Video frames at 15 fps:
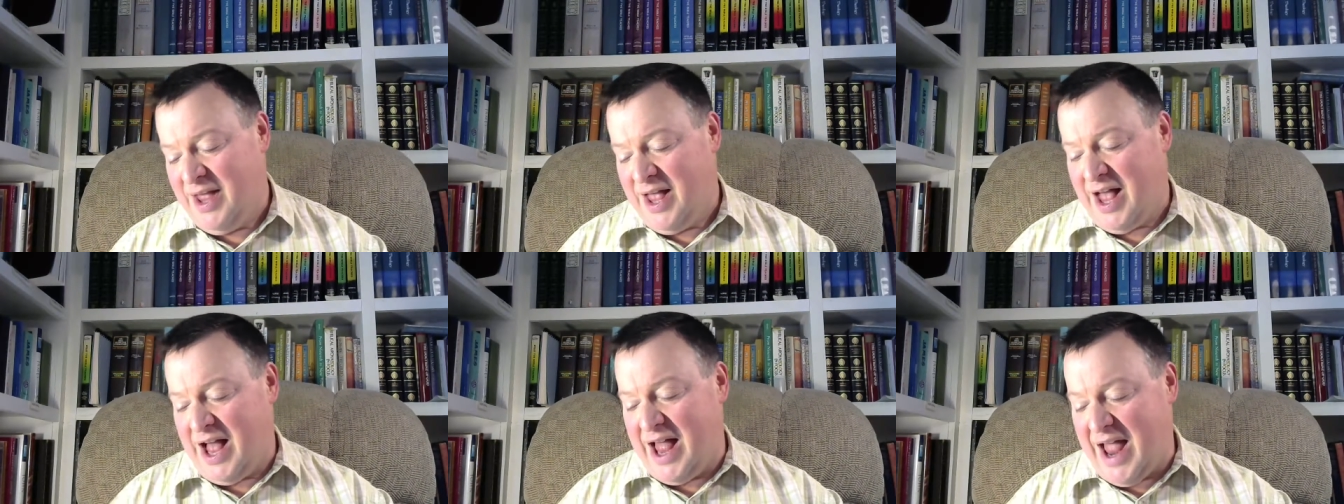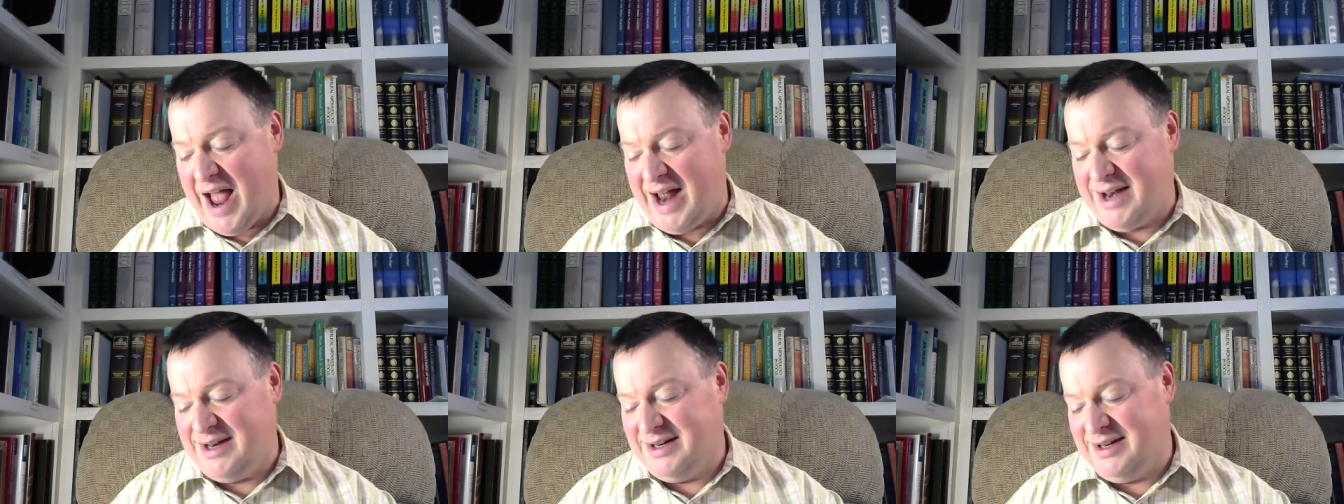Uh,
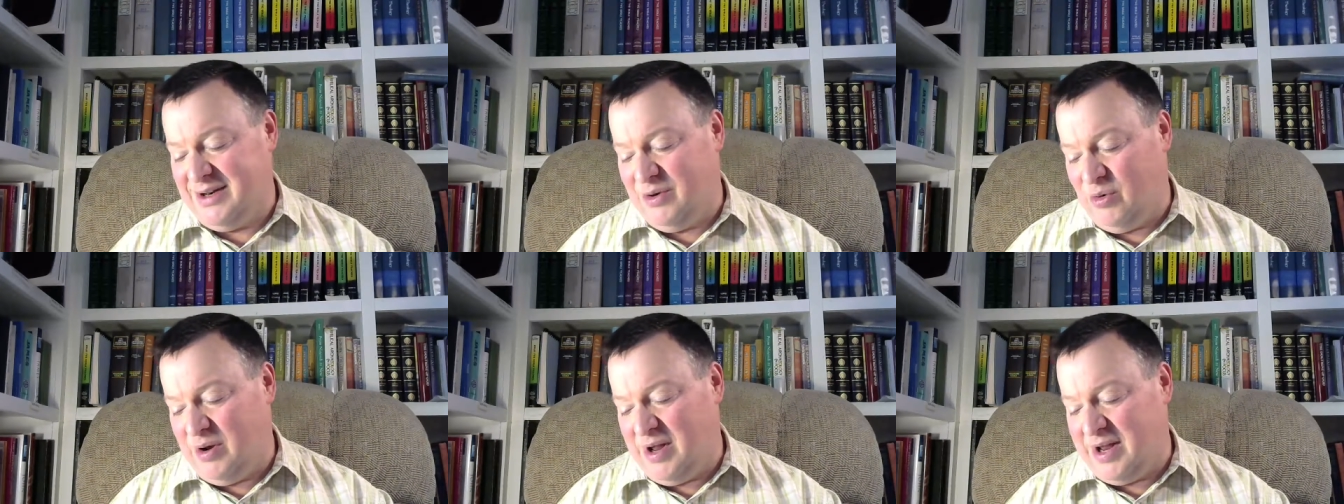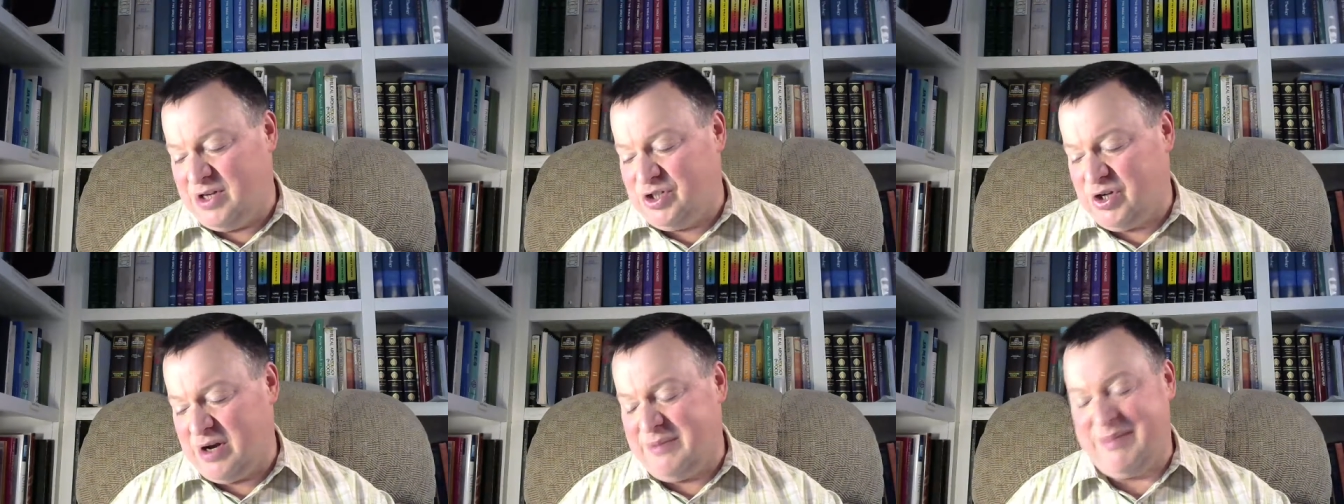and it
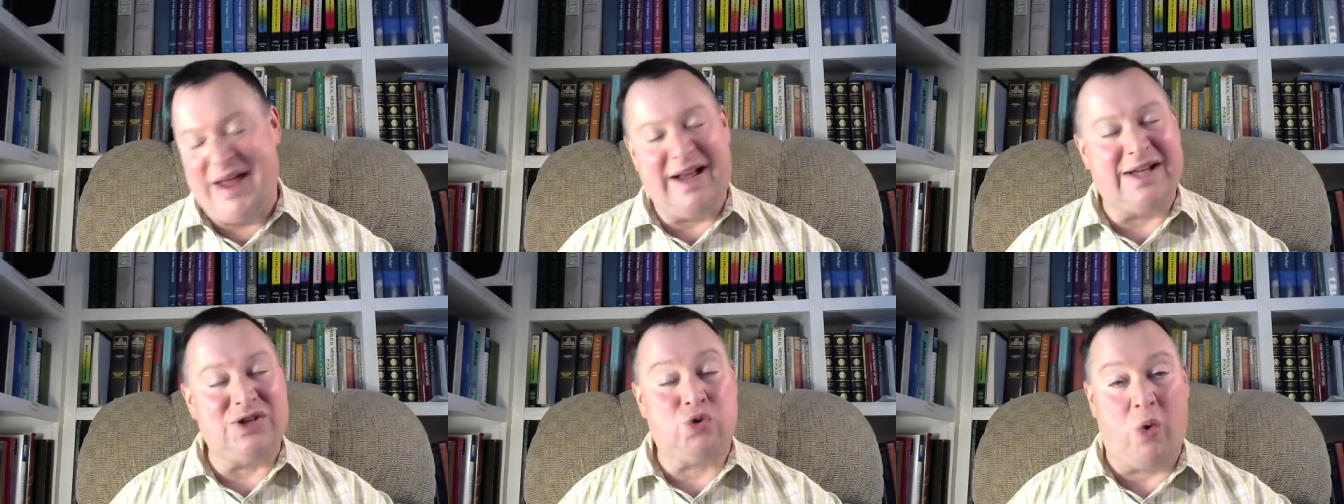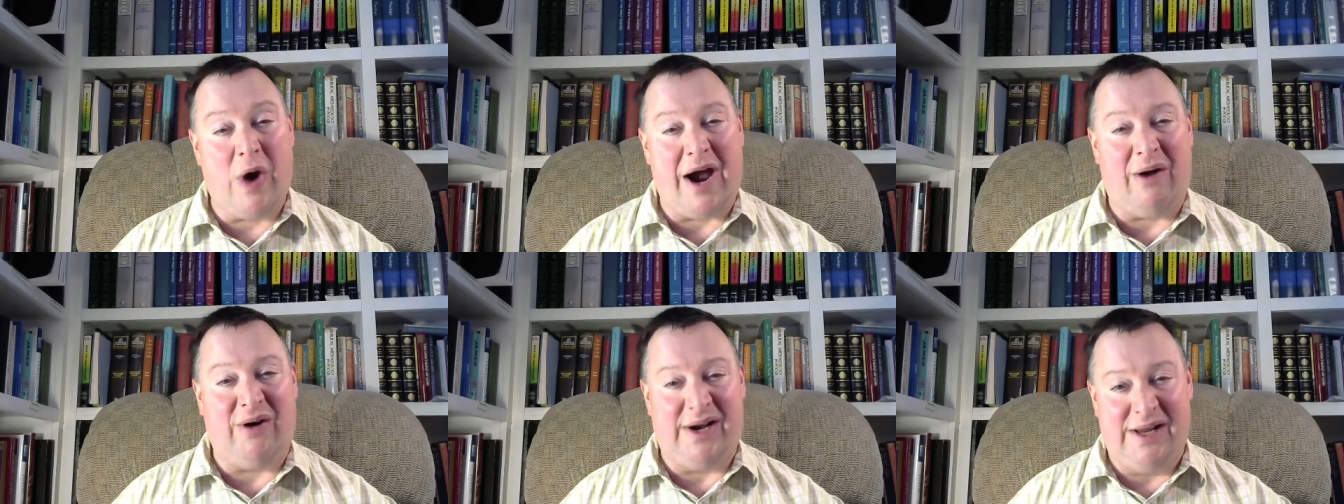should make us
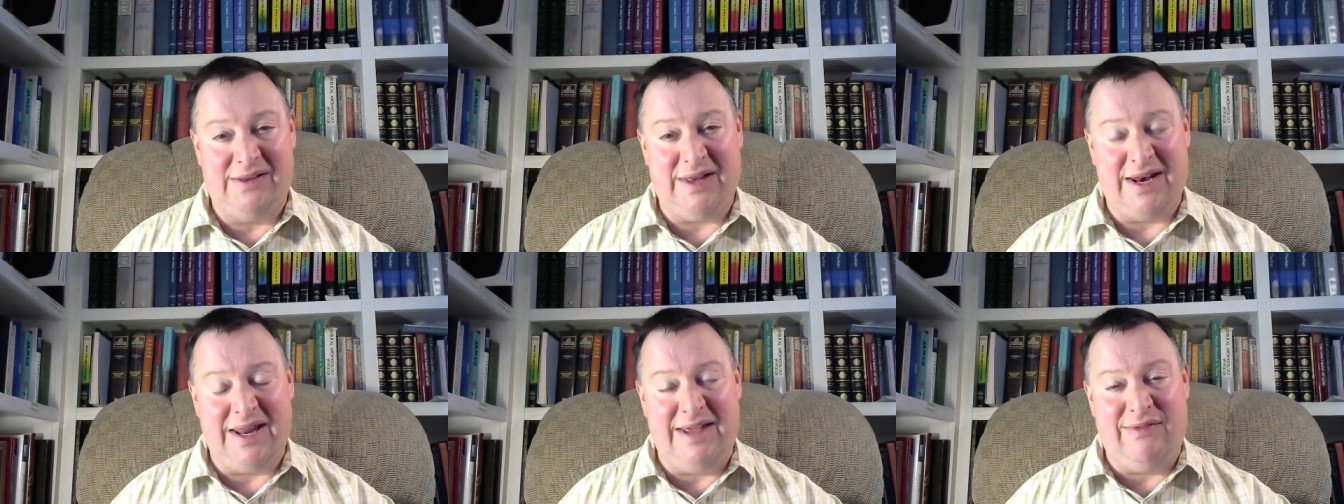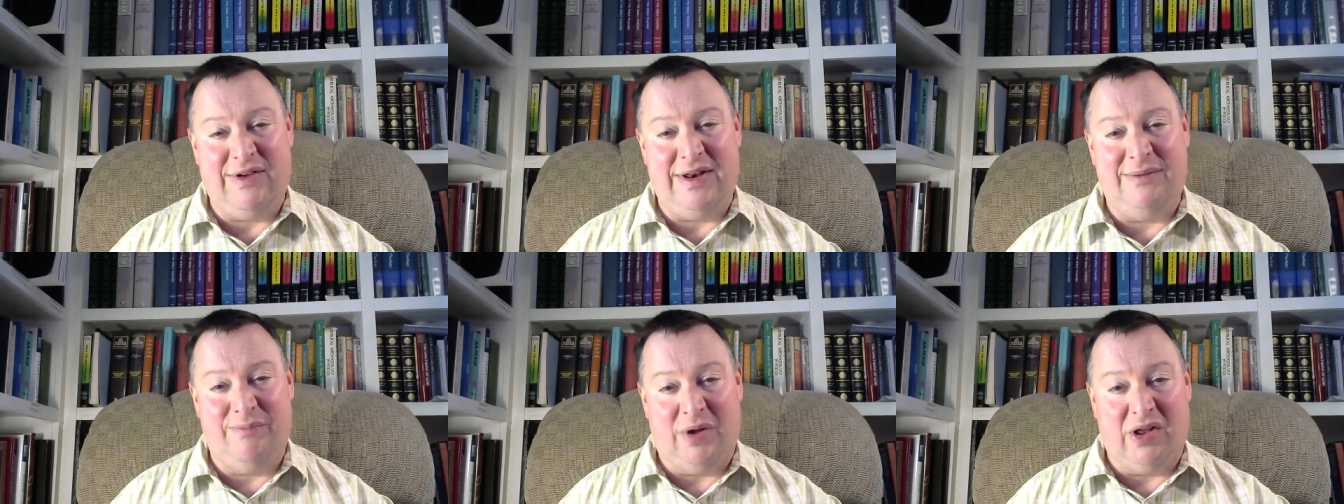wary that
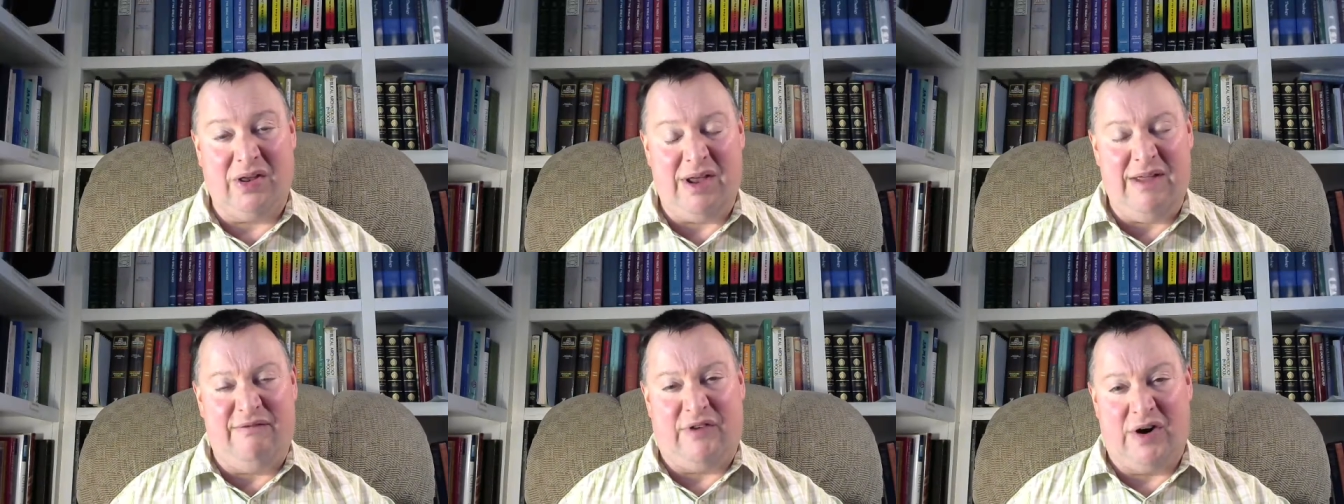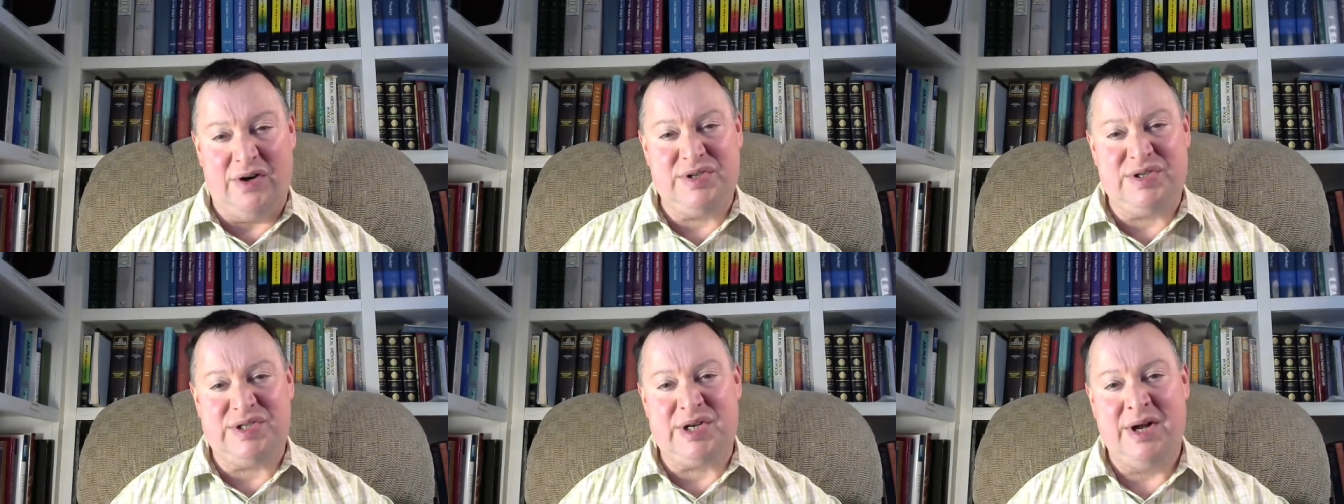even
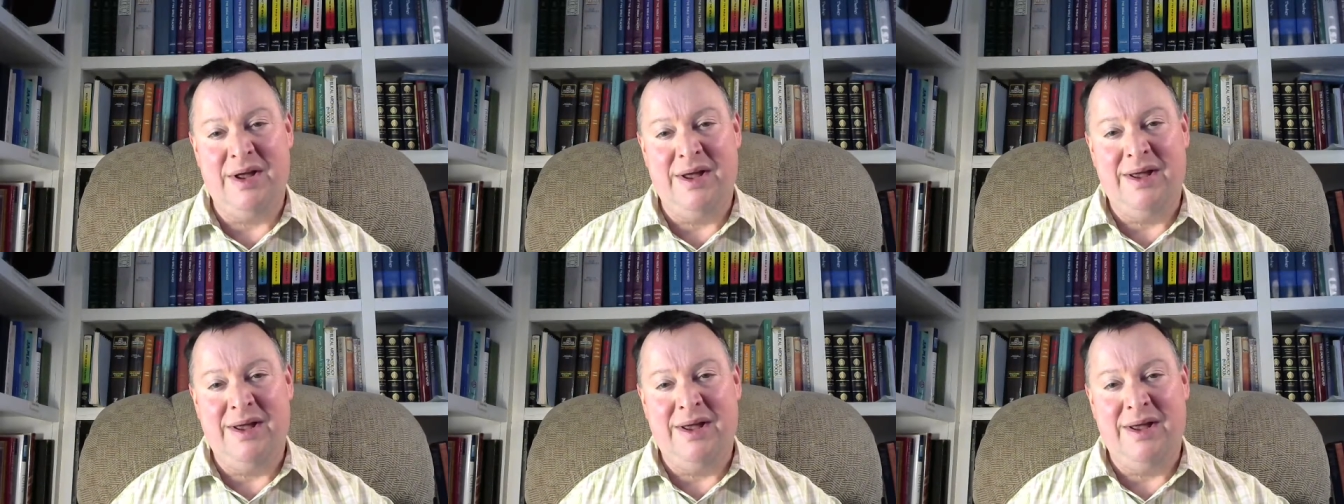believers